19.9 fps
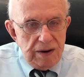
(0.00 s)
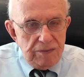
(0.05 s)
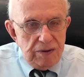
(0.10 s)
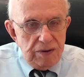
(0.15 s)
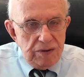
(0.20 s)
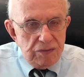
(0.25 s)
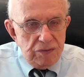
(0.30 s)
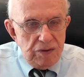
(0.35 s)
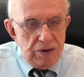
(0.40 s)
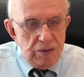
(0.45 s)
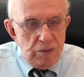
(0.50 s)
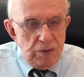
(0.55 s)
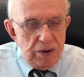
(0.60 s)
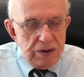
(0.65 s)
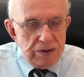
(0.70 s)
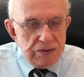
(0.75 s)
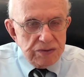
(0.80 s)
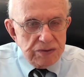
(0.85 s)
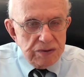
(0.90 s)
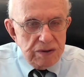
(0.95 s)
every 3
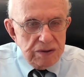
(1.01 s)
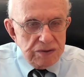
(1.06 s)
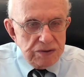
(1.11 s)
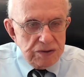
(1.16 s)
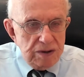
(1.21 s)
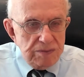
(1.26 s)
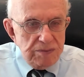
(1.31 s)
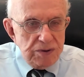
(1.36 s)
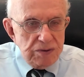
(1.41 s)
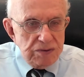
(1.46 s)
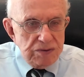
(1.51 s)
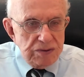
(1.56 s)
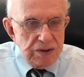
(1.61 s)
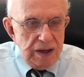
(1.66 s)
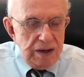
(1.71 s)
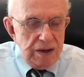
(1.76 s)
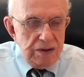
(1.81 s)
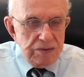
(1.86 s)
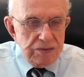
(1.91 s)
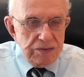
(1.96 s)
weeks
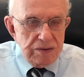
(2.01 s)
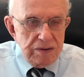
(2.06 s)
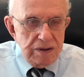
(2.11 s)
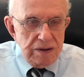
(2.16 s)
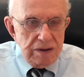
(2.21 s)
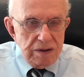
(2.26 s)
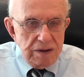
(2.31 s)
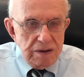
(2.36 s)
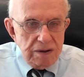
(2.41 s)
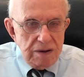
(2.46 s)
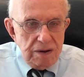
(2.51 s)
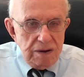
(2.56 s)
subcutaneously